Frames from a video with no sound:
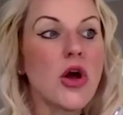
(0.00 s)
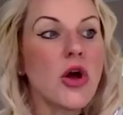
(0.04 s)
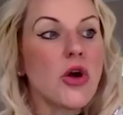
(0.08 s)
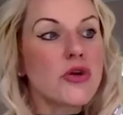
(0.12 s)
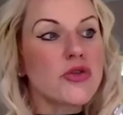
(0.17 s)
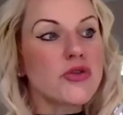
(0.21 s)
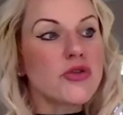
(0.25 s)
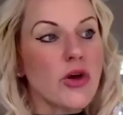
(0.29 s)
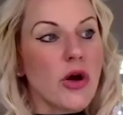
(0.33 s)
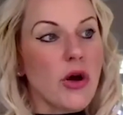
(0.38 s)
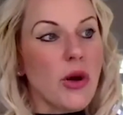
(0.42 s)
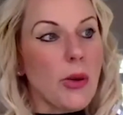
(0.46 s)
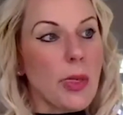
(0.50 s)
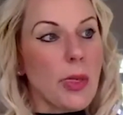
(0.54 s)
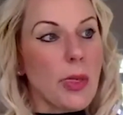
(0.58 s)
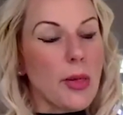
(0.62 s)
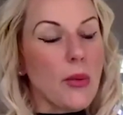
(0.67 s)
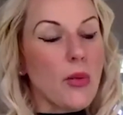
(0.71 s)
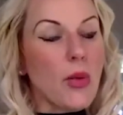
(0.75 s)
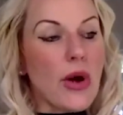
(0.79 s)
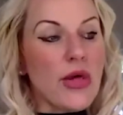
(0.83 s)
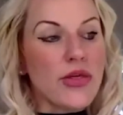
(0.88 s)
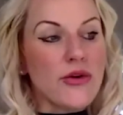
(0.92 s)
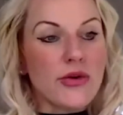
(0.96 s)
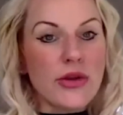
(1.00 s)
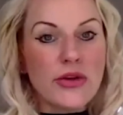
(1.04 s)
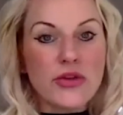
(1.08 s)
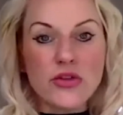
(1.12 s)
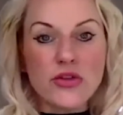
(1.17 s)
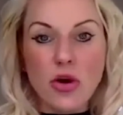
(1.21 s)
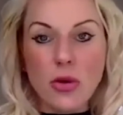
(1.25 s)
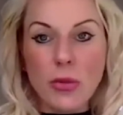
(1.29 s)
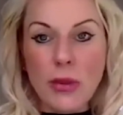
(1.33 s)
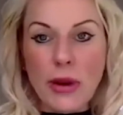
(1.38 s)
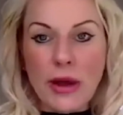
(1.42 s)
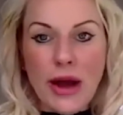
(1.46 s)
So whether it's
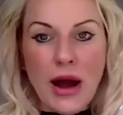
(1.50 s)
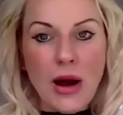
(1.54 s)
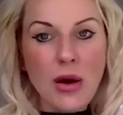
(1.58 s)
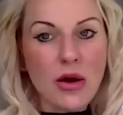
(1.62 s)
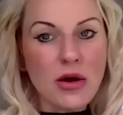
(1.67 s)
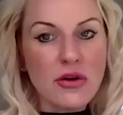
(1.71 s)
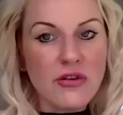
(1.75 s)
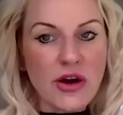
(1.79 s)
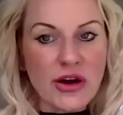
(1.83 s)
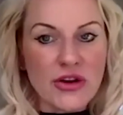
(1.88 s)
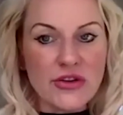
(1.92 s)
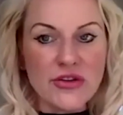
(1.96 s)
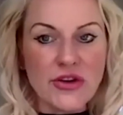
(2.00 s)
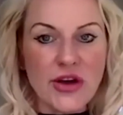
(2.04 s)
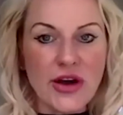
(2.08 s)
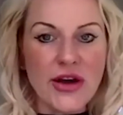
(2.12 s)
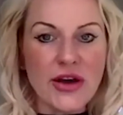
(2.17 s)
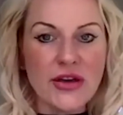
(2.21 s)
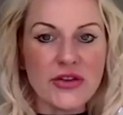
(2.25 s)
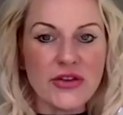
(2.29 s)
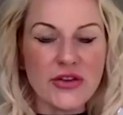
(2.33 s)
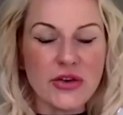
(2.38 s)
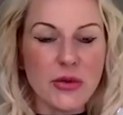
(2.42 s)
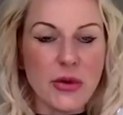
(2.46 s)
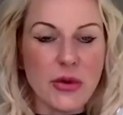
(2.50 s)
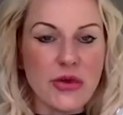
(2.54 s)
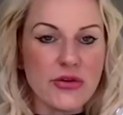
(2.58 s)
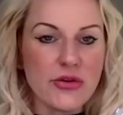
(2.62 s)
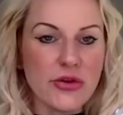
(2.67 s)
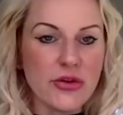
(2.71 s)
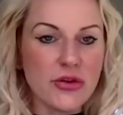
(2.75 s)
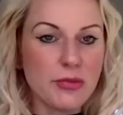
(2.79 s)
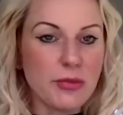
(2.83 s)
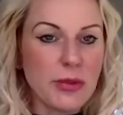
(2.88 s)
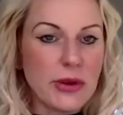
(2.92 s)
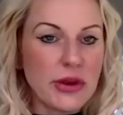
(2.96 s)
coming out of anxiety, whether
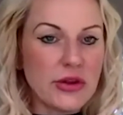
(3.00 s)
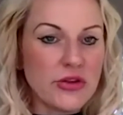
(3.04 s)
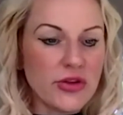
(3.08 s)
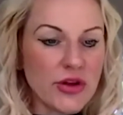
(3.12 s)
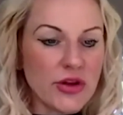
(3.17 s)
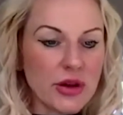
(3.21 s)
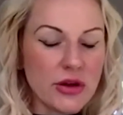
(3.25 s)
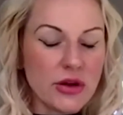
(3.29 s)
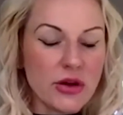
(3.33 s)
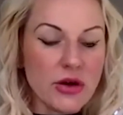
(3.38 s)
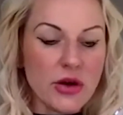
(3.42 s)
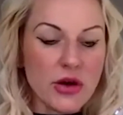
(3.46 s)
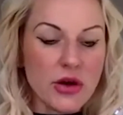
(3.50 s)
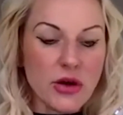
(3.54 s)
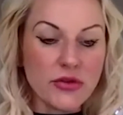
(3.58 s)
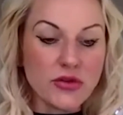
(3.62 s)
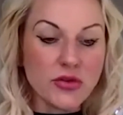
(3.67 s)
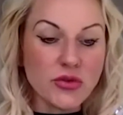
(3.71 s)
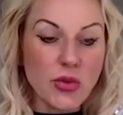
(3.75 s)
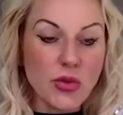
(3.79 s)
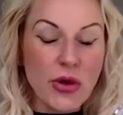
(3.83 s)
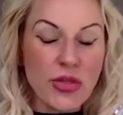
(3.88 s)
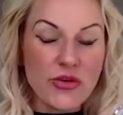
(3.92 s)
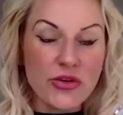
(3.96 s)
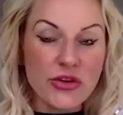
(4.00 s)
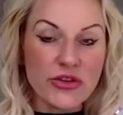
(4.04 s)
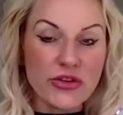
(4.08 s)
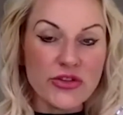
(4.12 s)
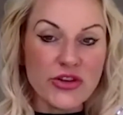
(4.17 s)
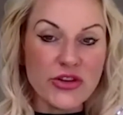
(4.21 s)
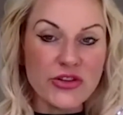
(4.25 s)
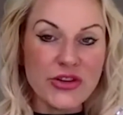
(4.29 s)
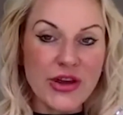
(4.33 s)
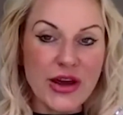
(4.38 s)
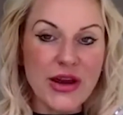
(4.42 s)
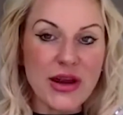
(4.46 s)
it's beating nerves, whether
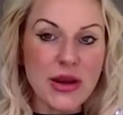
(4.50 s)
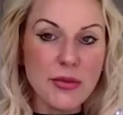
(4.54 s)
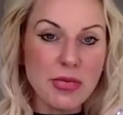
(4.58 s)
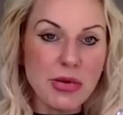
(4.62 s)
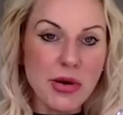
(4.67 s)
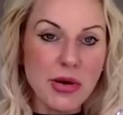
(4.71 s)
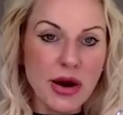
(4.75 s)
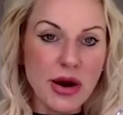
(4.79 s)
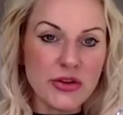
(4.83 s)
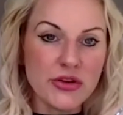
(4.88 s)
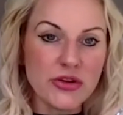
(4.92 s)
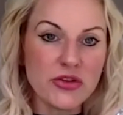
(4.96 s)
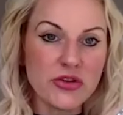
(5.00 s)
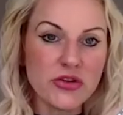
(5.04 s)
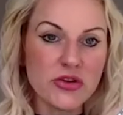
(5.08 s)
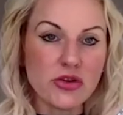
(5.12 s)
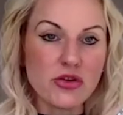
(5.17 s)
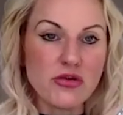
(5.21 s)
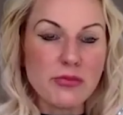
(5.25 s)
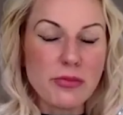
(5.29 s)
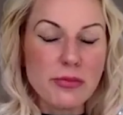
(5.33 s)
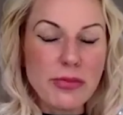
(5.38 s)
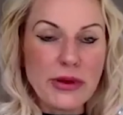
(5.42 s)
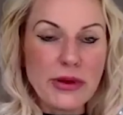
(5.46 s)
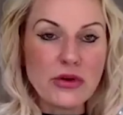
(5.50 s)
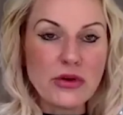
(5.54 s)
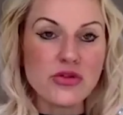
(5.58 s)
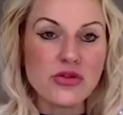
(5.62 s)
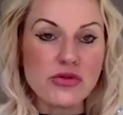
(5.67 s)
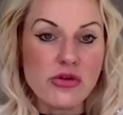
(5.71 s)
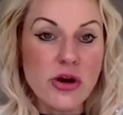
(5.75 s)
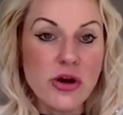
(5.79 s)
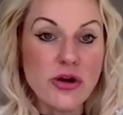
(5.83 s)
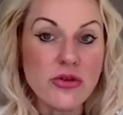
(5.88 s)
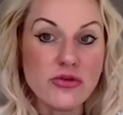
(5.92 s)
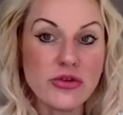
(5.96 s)
it's a daily practice to build
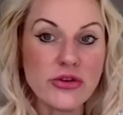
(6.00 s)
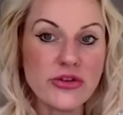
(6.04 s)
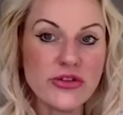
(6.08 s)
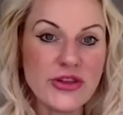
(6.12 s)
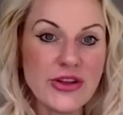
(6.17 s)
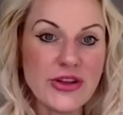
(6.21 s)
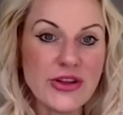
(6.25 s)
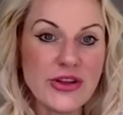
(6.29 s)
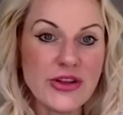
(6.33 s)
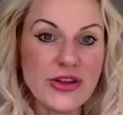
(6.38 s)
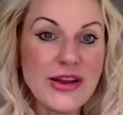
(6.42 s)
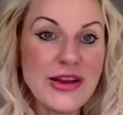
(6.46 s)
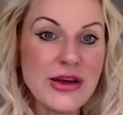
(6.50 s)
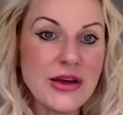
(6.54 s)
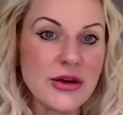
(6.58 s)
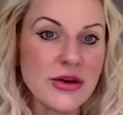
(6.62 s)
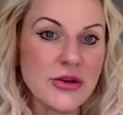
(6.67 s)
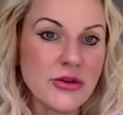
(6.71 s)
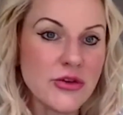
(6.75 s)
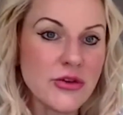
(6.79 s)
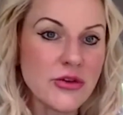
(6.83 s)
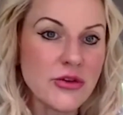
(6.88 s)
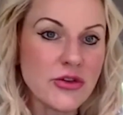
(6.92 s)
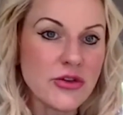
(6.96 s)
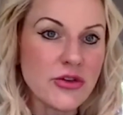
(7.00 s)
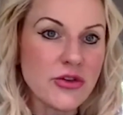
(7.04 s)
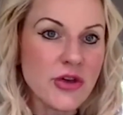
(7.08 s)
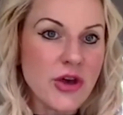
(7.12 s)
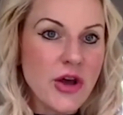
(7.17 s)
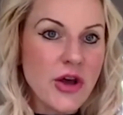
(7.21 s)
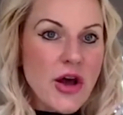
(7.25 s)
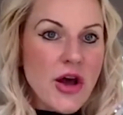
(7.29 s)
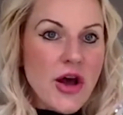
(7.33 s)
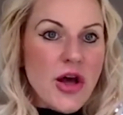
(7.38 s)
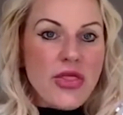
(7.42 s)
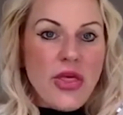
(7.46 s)
your own resilience,
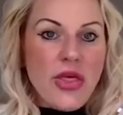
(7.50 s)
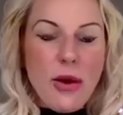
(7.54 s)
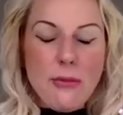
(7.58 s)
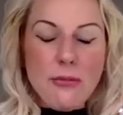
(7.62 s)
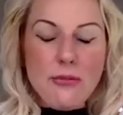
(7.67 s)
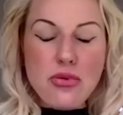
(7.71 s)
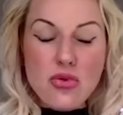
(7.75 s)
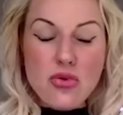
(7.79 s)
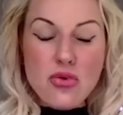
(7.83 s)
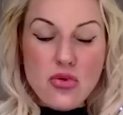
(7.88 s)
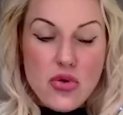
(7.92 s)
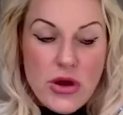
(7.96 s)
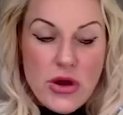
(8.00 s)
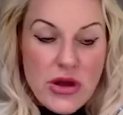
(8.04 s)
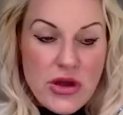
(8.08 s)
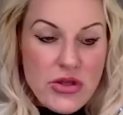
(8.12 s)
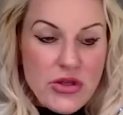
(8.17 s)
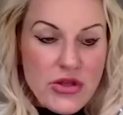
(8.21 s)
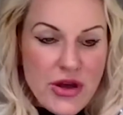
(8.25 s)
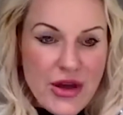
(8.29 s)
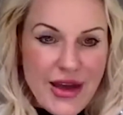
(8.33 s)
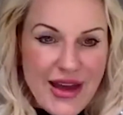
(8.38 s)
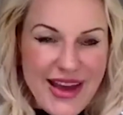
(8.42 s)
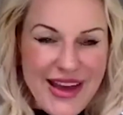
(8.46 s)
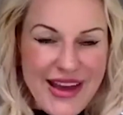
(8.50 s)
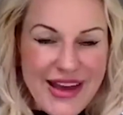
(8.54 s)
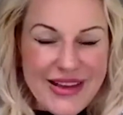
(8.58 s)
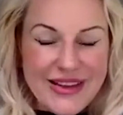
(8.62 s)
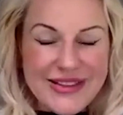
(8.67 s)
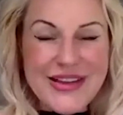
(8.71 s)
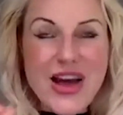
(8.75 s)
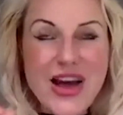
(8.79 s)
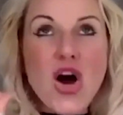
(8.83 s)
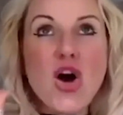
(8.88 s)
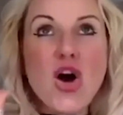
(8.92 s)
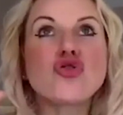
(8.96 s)
then breathing
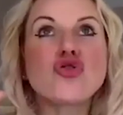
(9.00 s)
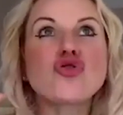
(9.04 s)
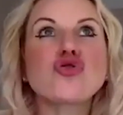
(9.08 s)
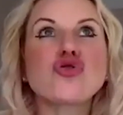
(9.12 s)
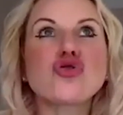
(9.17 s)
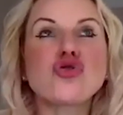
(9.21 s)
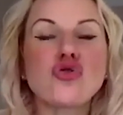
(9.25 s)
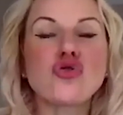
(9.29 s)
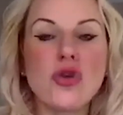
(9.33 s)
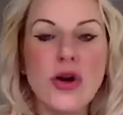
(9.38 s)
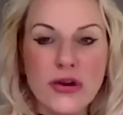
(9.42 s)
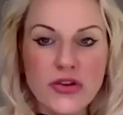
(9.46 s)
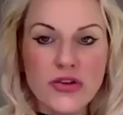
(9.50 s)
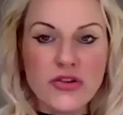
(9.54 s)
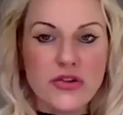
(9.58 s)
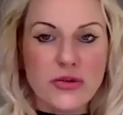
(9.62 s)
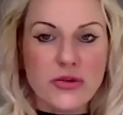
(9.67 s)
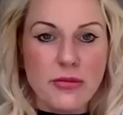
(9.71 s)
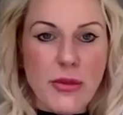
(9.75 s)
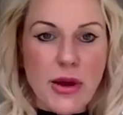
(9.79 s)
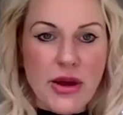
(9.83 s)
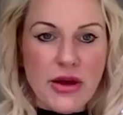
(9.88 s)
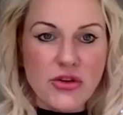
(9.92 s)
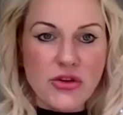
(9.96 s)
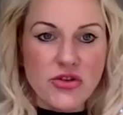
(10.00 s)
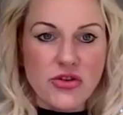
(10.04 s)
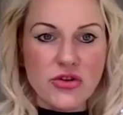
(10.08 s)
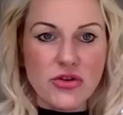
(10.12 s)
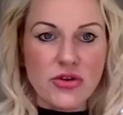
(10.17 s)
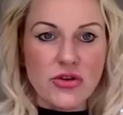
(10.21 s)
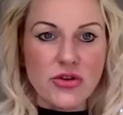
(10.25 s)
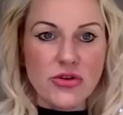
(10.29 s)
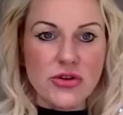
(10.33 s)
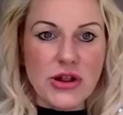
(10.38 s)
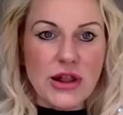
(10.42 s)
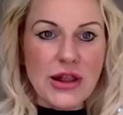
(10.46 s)
is
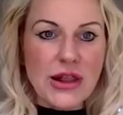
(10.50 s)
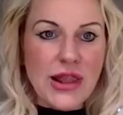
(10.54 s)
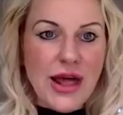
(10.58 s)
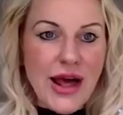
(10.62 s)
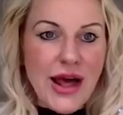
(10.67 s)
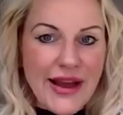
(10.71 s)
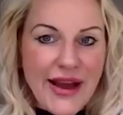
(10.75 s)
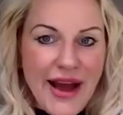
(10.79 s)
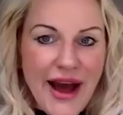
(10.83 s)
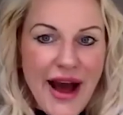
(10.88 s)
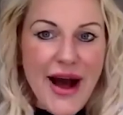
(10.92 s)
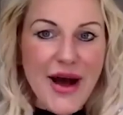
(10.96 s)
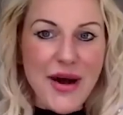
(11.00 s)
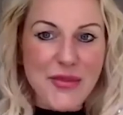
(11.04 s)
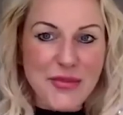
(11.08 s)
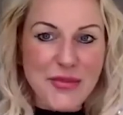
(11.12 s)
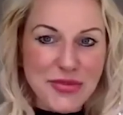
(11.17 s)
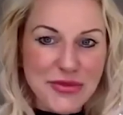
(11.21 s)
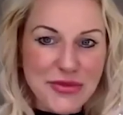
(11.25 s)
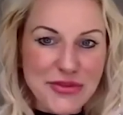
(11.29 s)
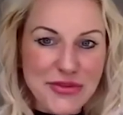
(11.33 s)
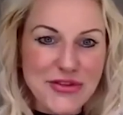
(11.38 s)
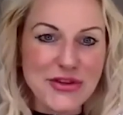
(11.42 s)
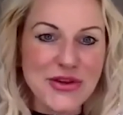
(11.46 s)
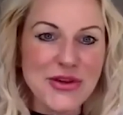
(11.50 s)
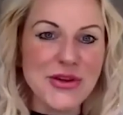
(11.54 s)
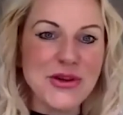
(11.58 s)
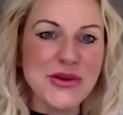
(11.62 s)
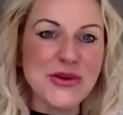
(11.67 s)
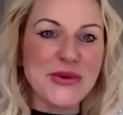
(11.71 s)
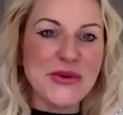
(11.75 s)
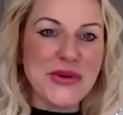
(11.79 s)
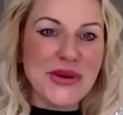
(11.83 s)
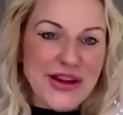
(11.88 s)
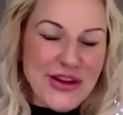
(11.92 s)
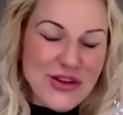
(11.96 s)
transformational, like
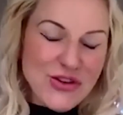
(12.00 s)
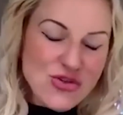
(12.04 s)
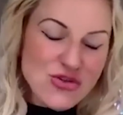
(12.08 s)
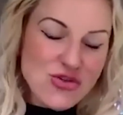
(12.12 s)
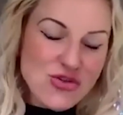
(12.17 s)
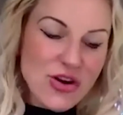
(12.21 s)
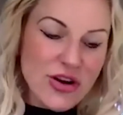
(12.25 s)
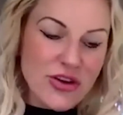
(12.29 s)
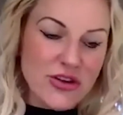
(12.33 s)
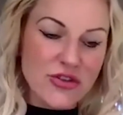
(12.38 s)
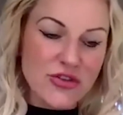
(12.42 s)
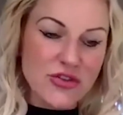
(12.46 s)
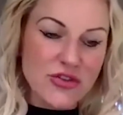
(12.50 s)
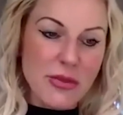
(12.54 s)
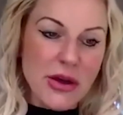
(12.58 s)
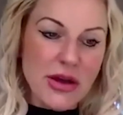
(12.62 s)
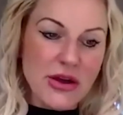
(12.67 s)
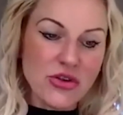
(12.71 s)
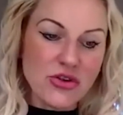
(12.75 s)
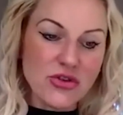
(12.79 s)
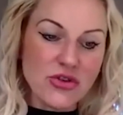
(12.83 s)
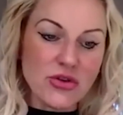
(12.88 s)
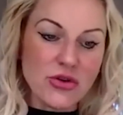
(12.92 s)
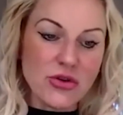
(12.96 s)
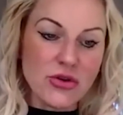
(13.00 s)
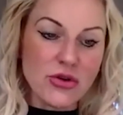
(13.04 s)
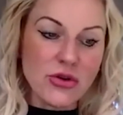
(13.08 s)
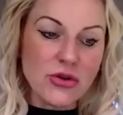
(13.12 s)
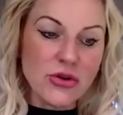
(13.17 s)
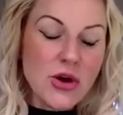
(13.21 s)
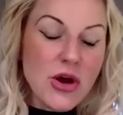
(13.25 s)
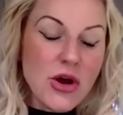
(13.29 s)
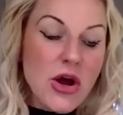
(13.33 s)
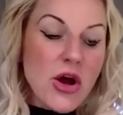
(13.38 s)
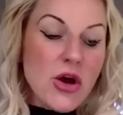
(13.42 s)
absolutely transformational.